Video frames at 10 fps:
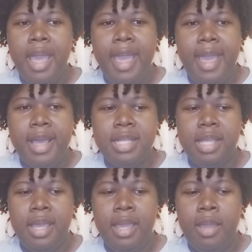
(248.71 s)
As
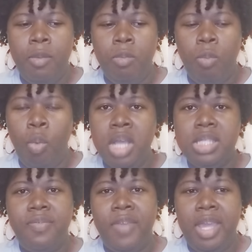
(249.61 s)
a
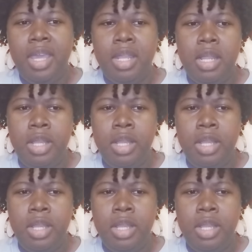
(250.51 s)
once fan,